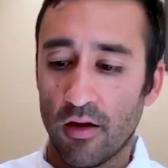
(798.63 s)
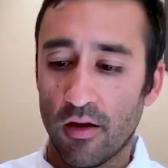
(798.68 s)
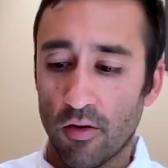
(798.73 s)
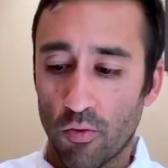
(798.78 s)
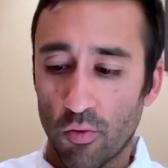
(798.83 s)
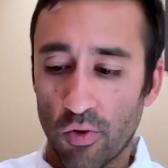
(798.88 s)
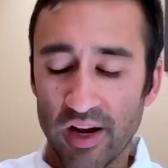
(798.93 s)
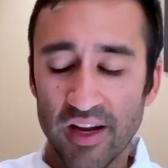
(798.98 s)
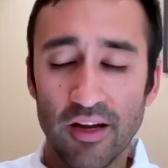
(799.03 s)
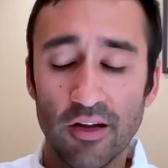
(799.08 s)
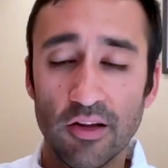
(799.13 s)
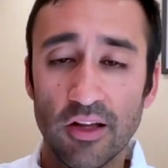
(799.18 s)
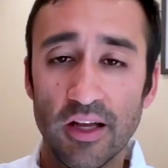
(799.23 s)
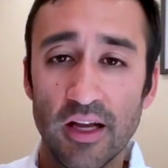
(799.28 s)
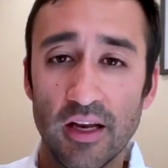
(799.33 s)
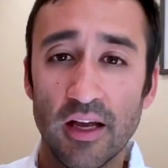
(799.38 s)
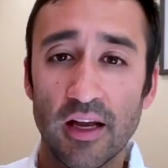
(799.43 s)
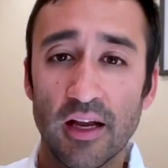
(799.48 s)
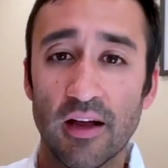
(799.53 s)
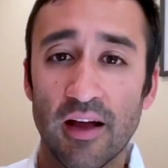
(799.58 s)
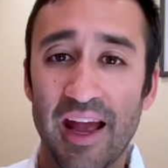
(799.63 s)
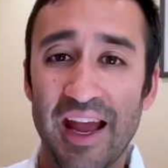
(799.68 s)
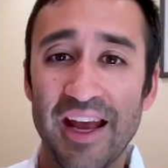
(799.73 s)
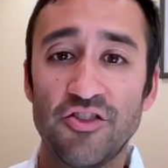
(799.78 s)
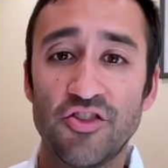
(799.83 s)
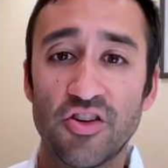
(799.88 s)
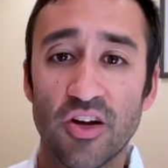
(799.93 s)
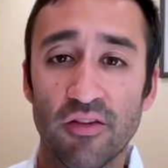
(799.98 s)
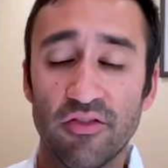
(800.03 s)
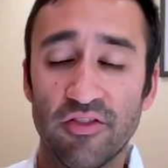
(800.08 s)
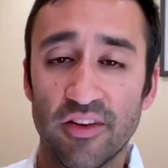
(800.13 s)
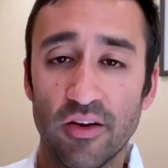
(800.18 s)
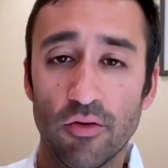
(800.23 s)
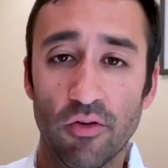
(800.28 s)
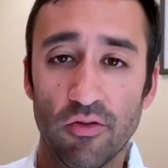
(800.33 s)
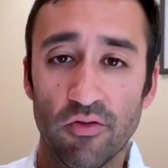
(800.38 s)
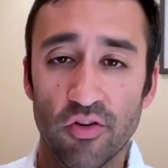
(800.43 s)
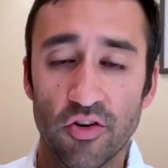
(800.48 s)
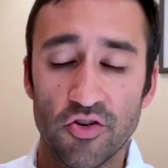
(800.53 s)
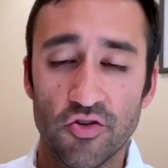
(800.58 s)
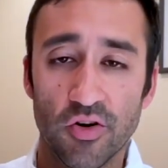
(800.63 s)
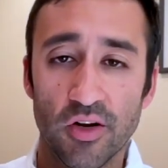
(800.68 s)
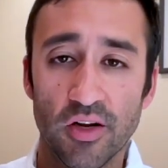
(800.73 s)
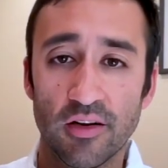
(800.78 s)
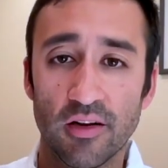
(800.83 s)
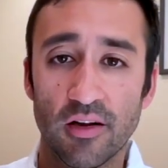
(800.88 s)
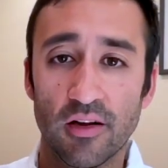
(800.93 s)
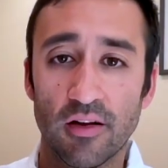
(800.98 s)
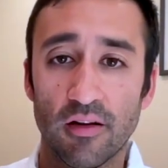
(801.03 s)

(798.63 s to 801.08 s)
Regulating HFC refrigerant